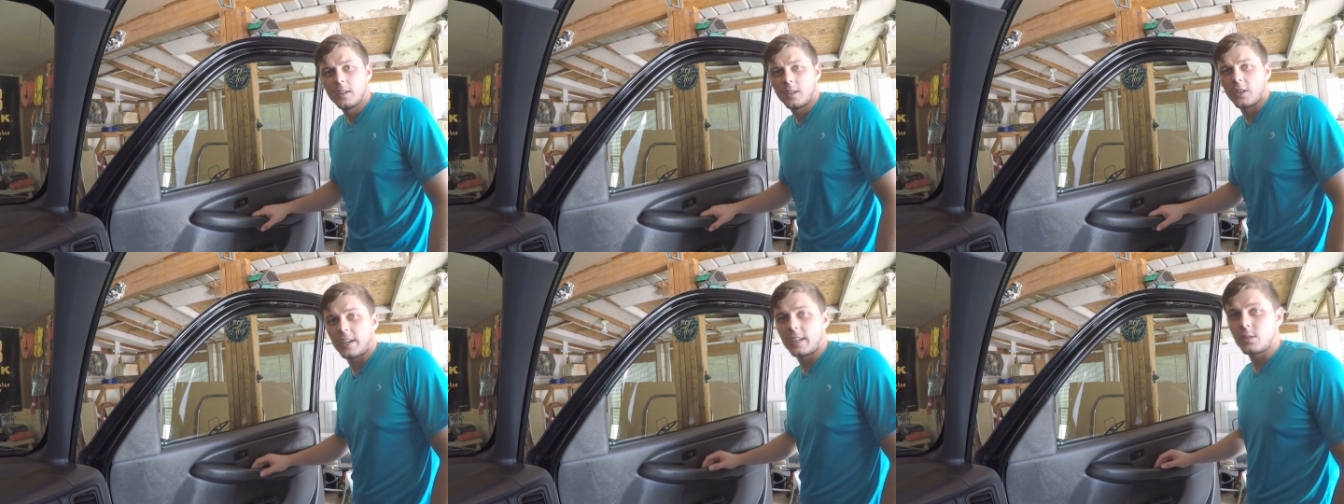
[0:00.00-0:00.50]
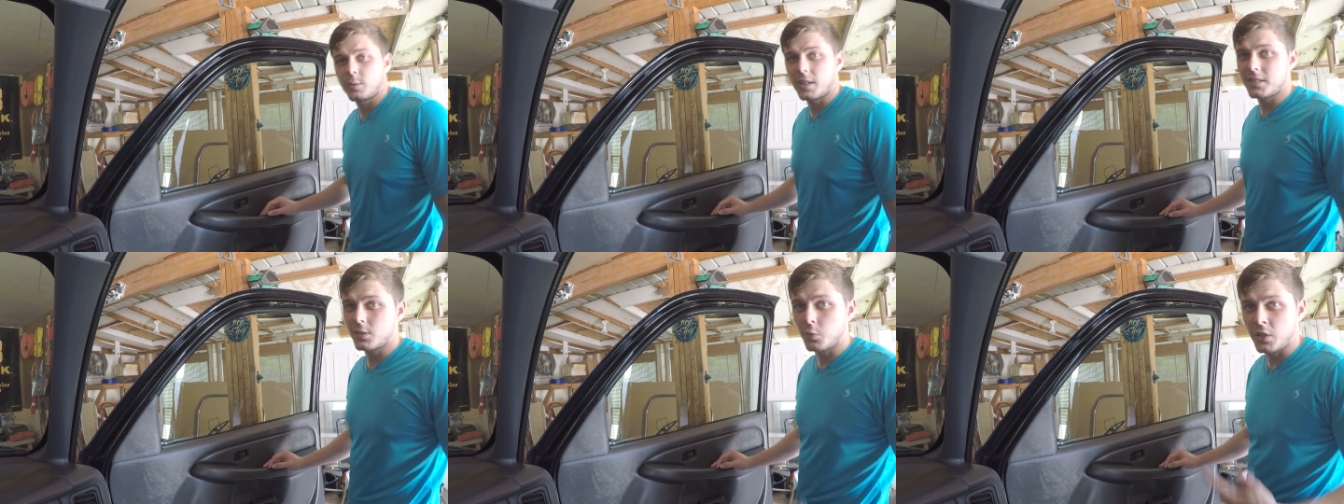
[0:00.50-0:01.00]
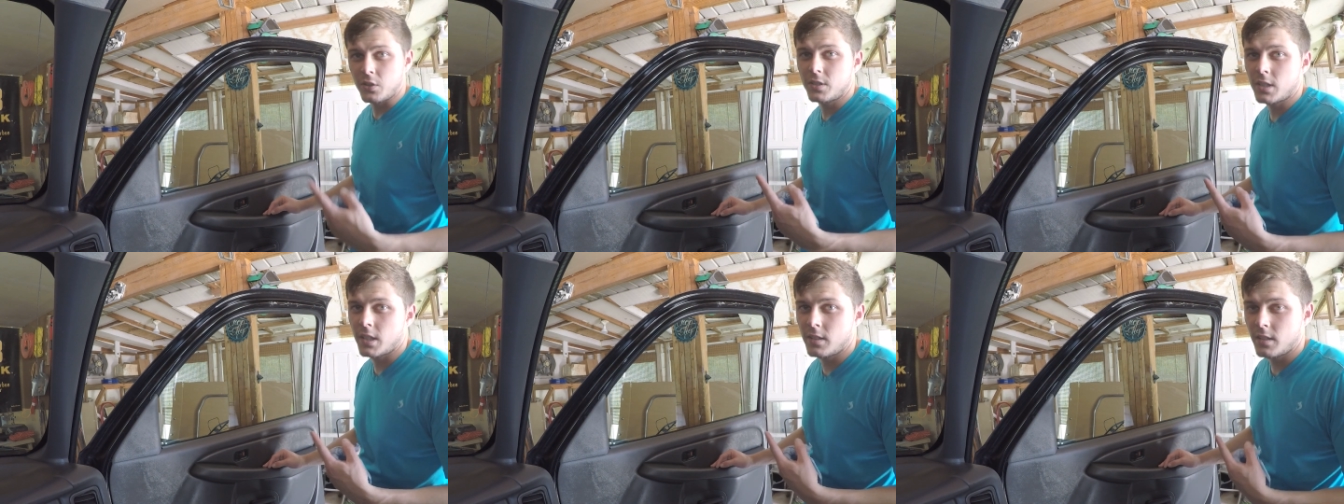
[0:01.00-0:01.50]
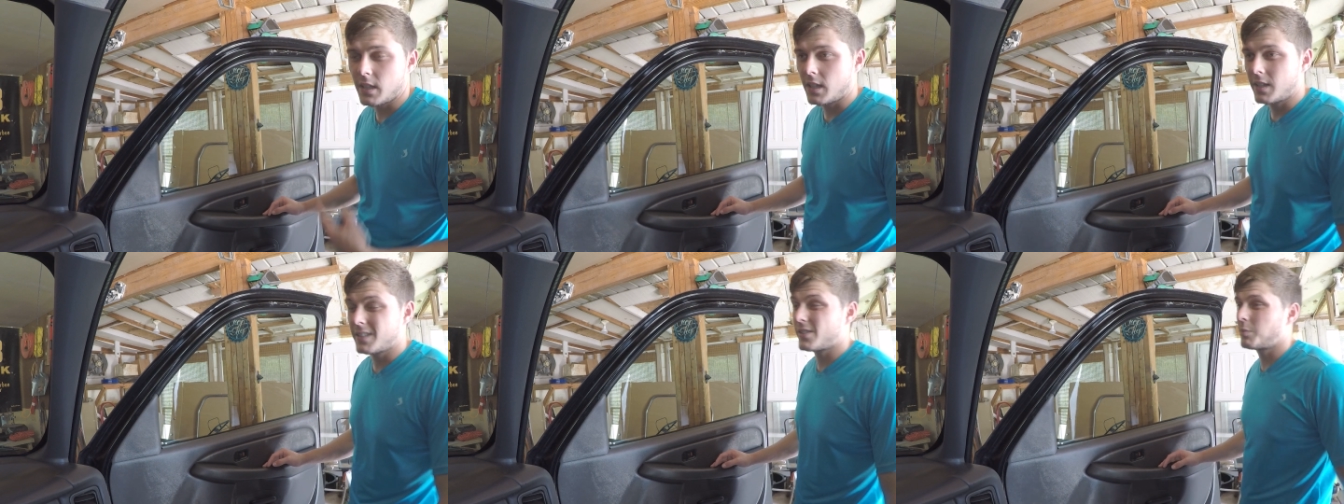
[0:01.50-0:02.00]
Alright guys, so we got this window done. That
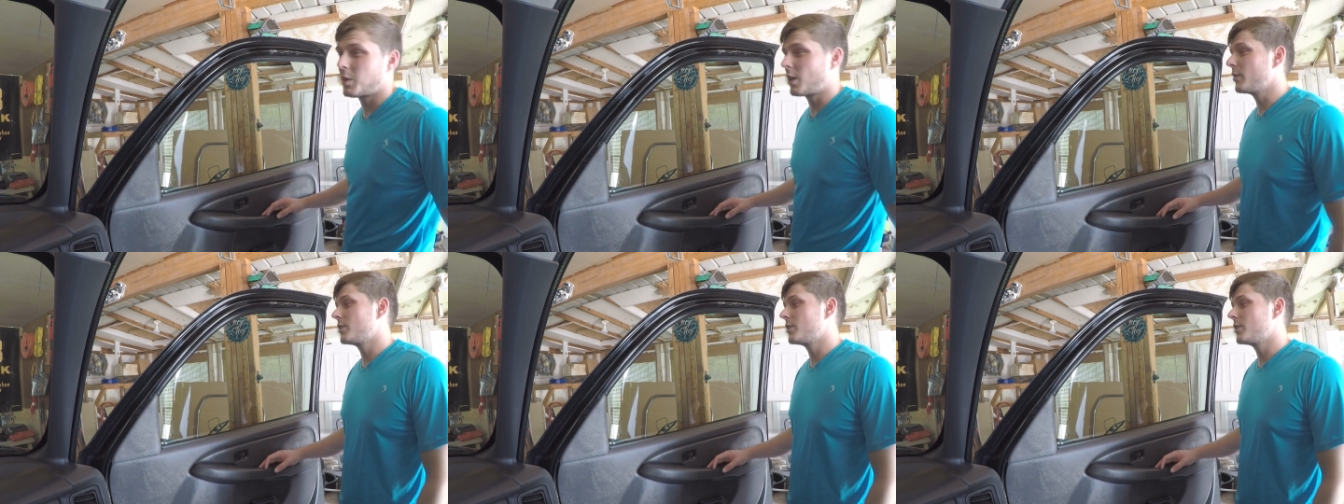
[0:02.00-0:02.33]
honestly probably